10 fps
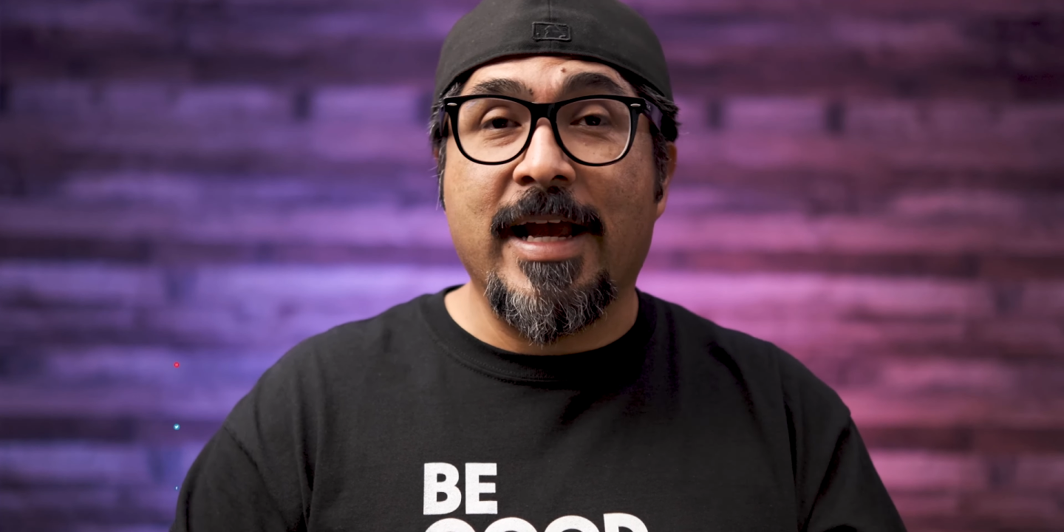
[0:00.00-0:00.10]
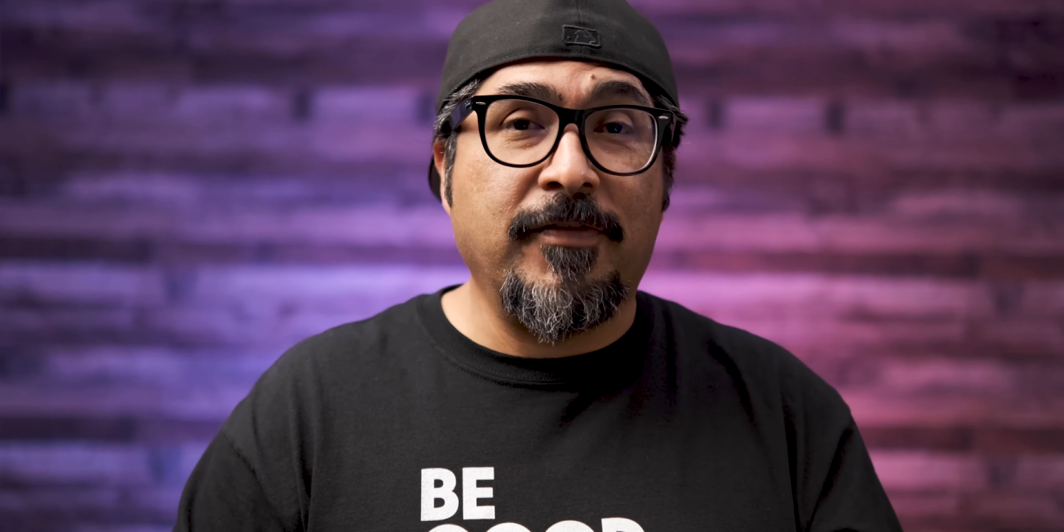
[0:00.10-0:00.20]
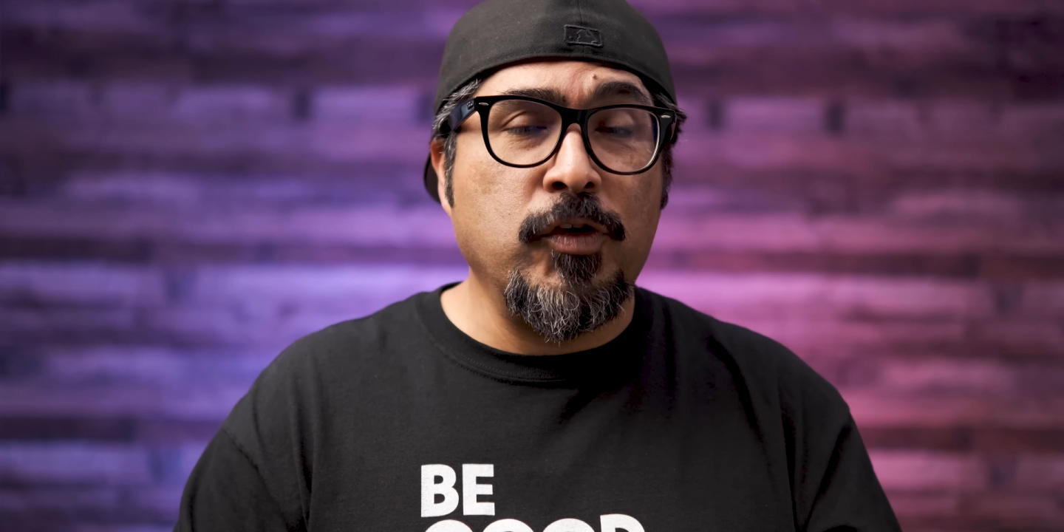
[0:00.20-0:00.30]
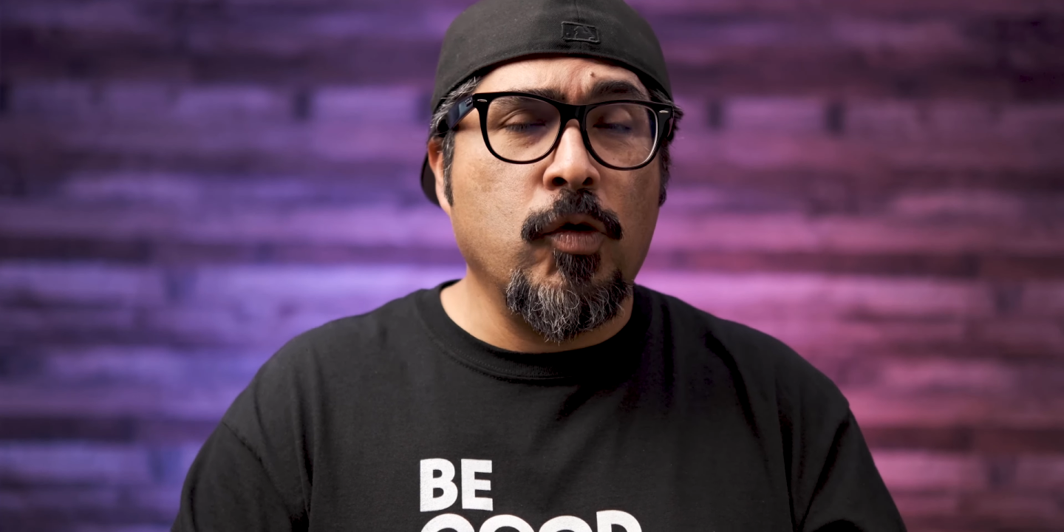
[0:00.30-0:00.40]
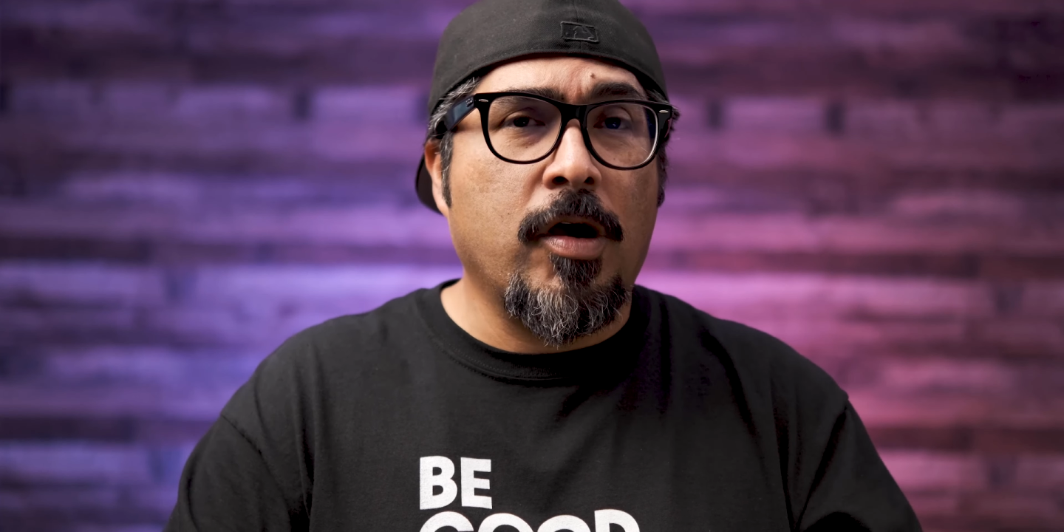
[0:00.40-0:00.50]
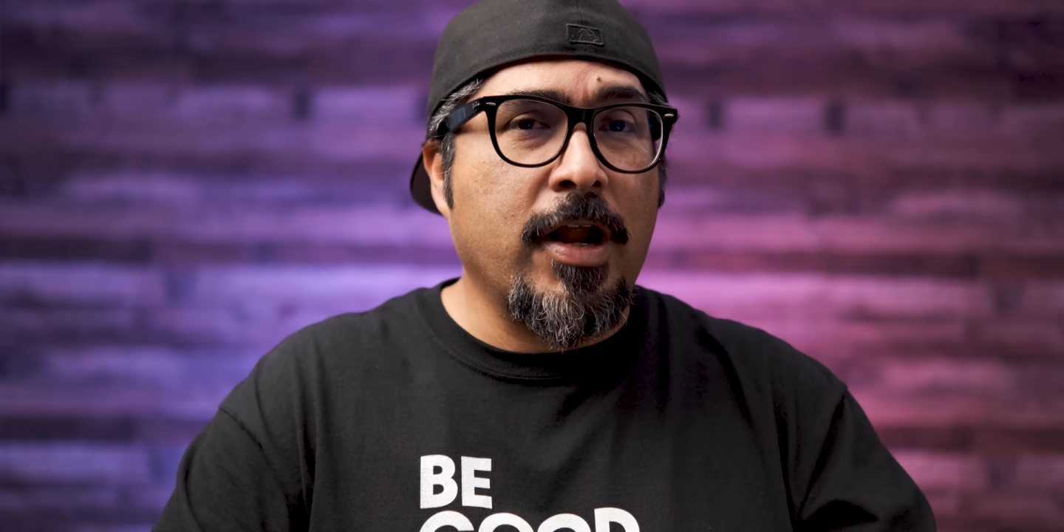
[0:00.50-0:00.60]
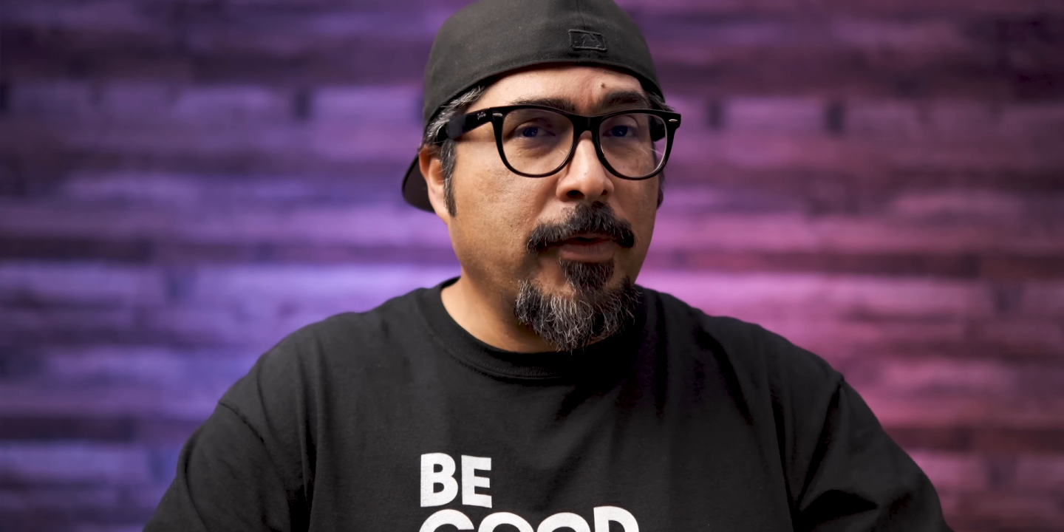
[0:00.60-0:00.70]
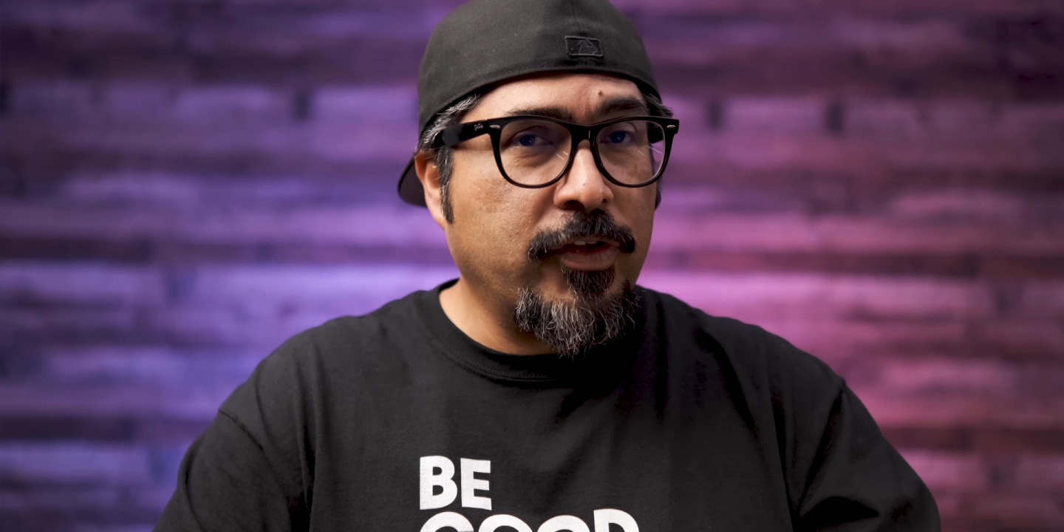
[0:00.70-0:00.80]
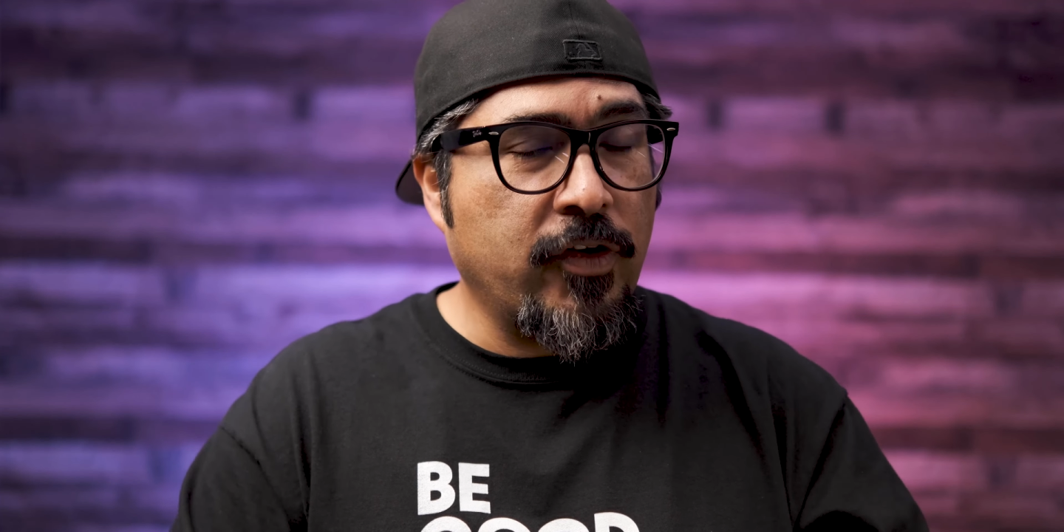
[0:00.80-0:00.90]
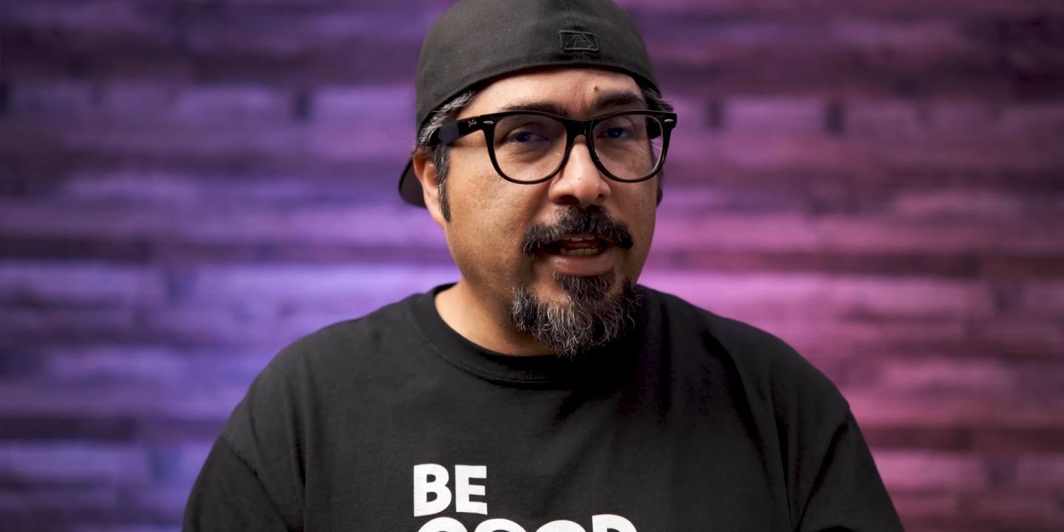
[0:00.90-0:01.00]
If you are a
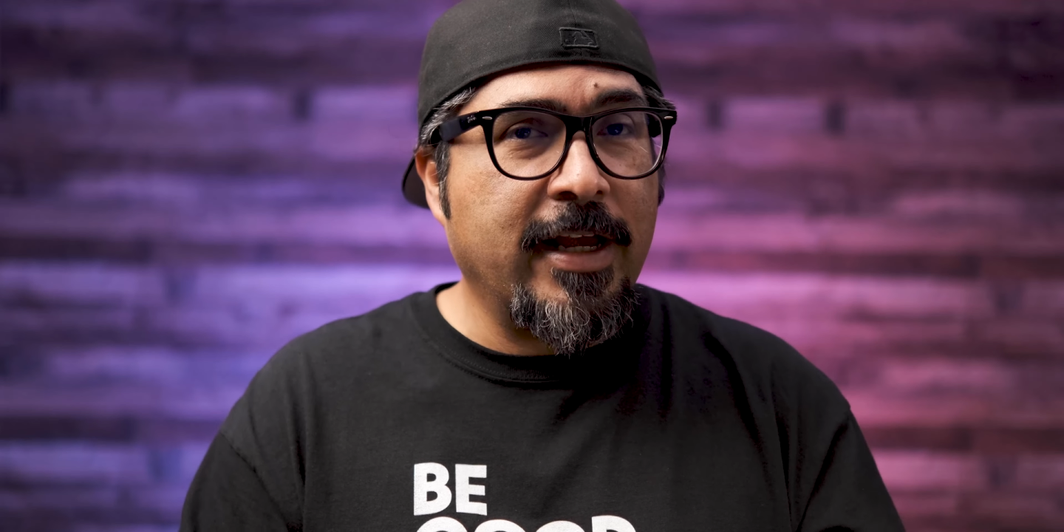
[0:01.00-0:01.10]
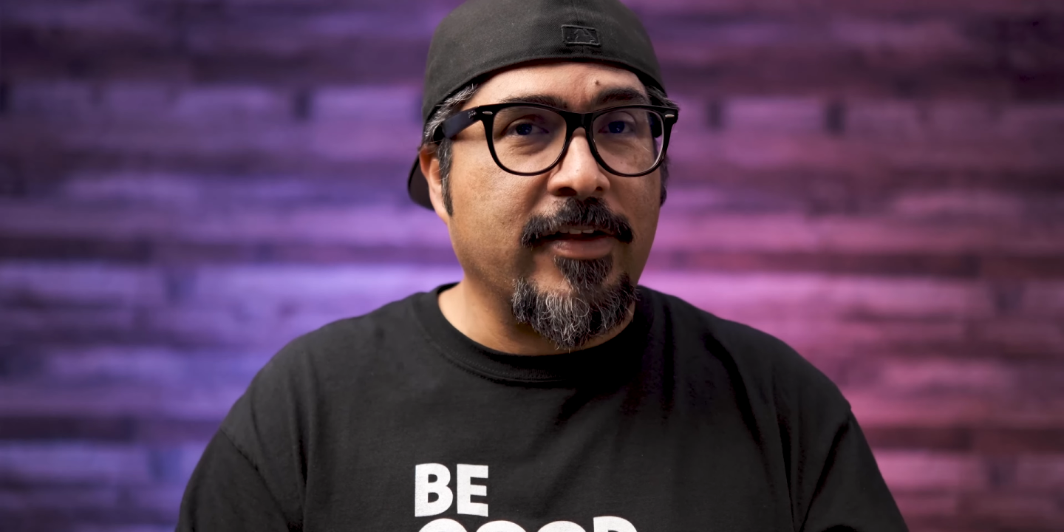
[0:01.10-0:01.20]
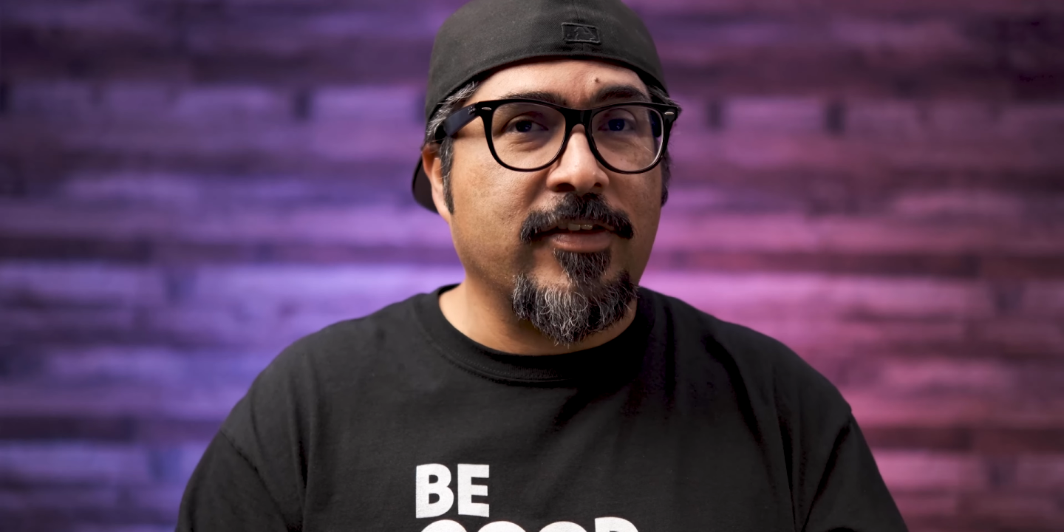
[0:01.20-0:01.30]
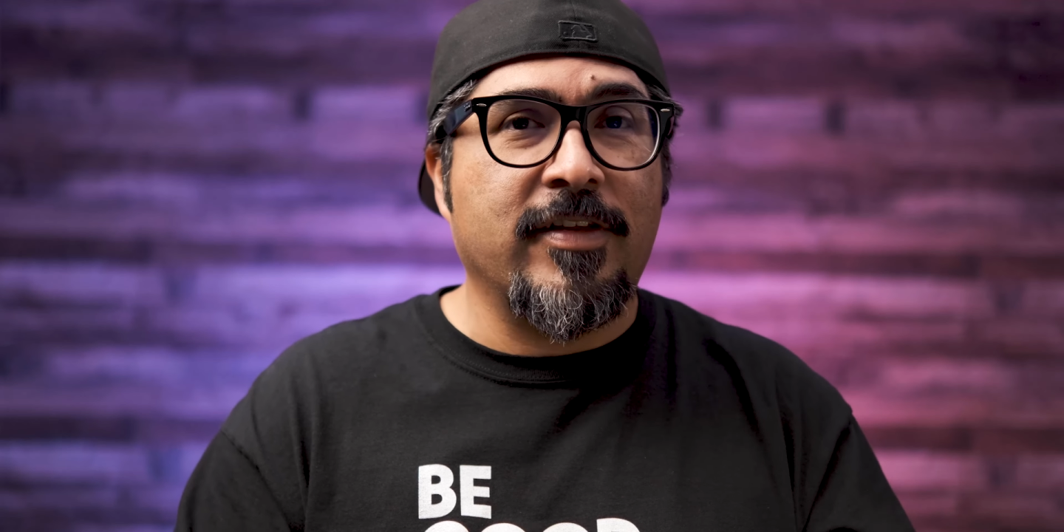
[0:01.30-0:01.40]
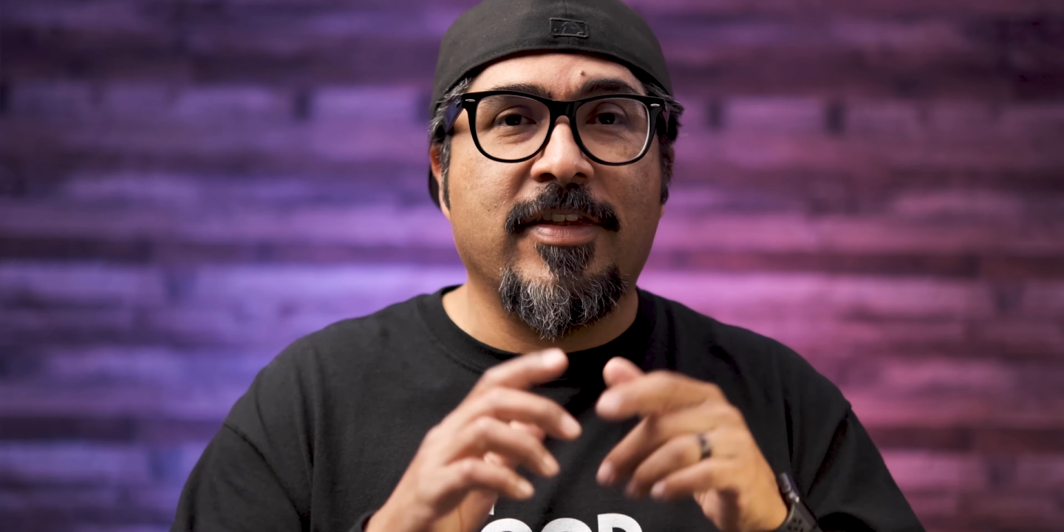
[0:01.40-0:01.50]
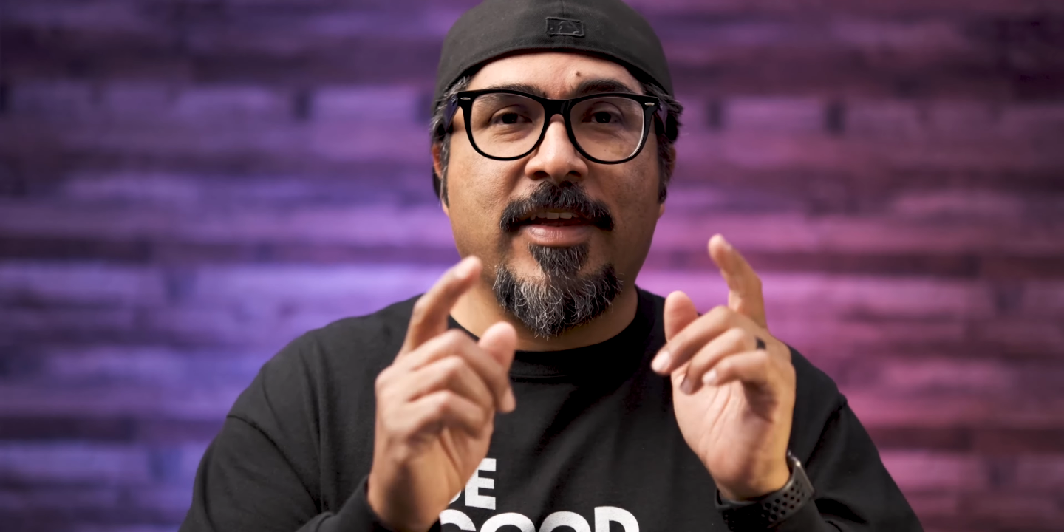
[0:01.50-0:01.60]
returning guest,